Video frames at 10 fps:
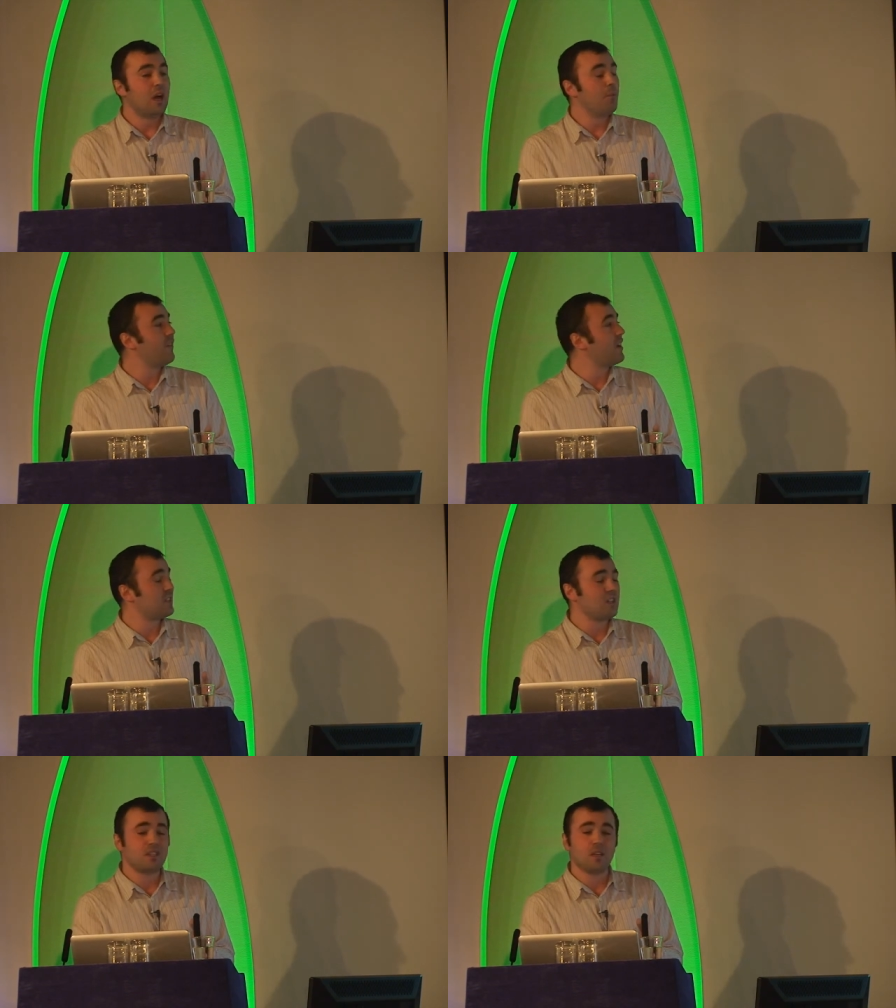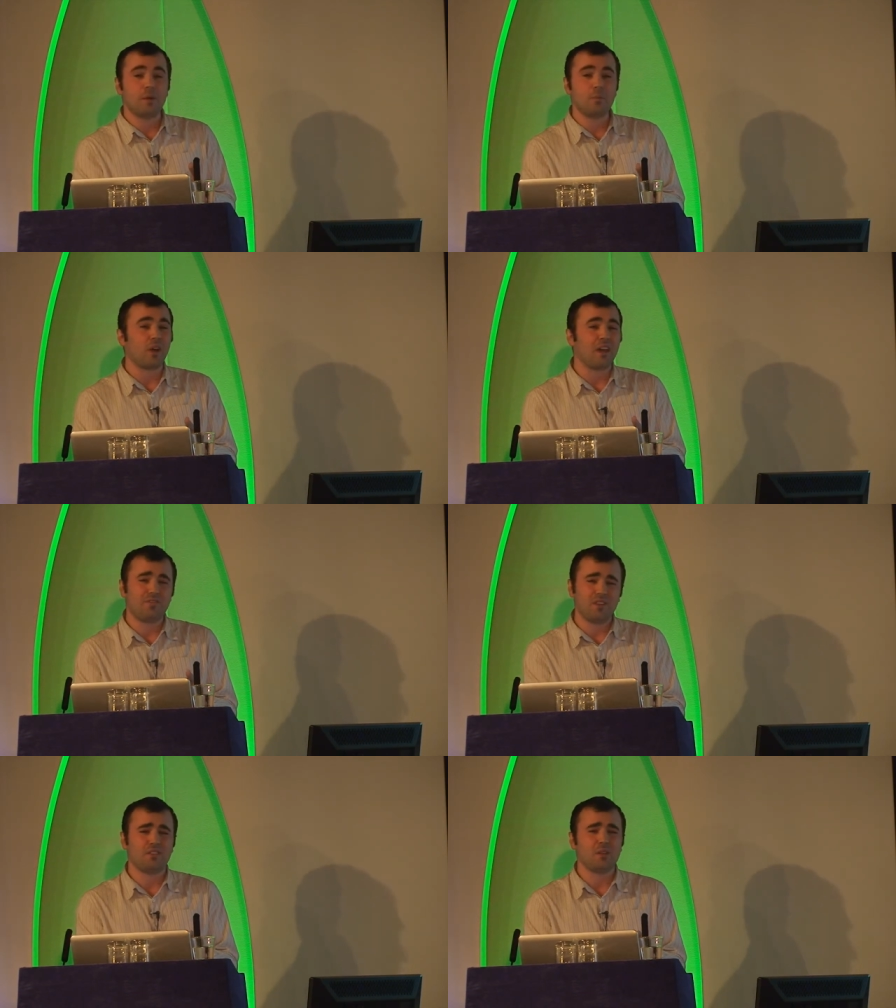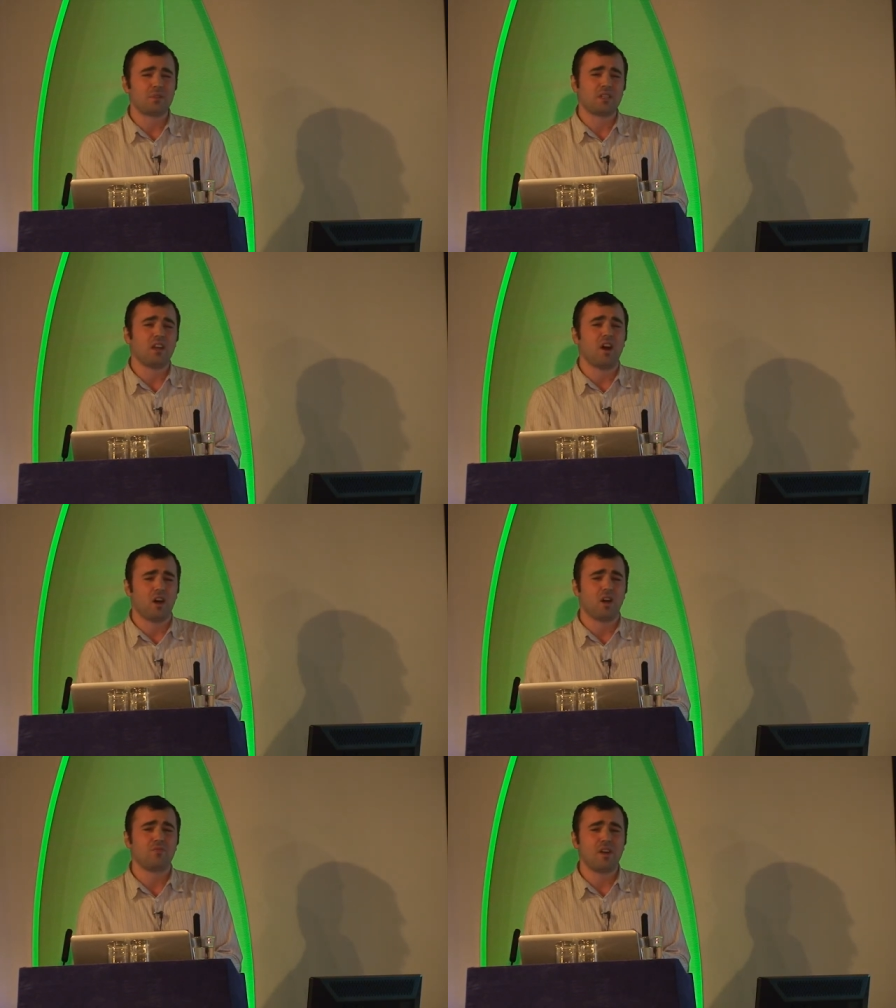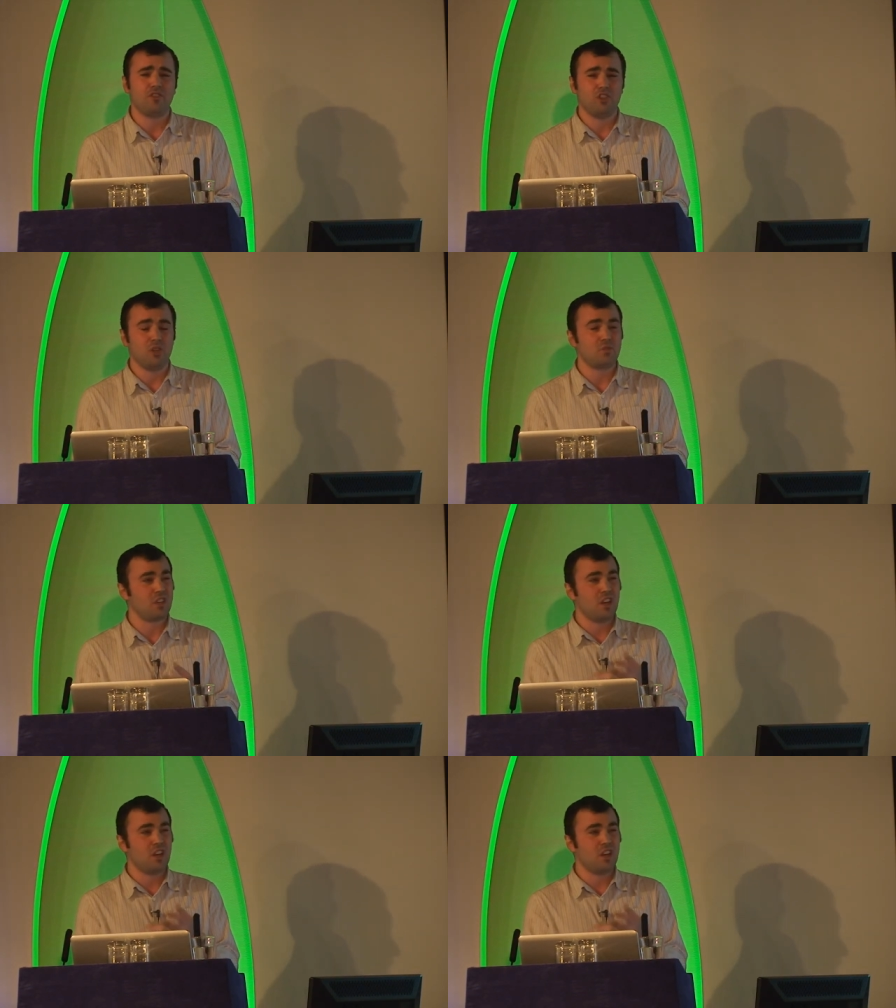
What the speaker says: And we've actually seen people get 15% higher revenues